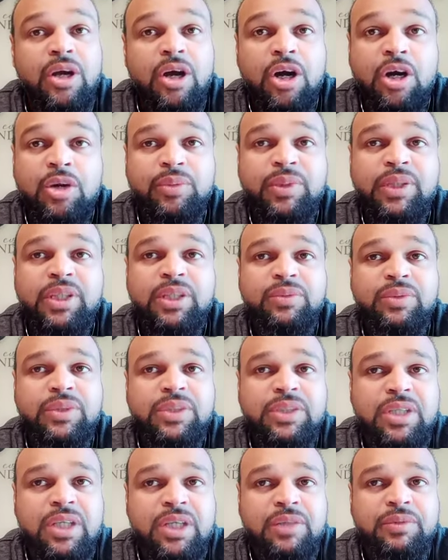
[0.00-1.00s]
harmony
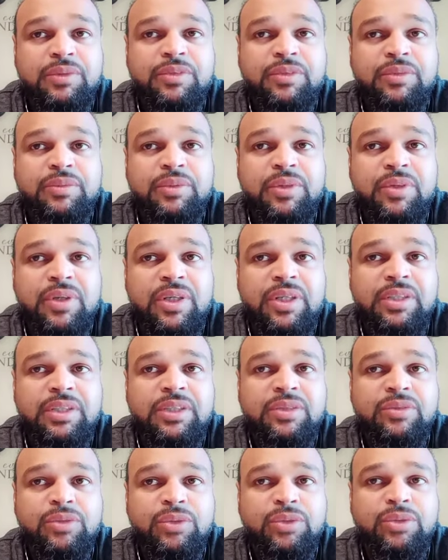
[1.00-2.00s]
which comes from
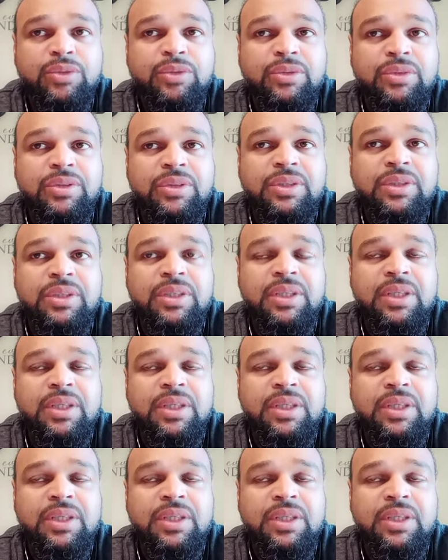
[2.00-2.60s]
Christ rules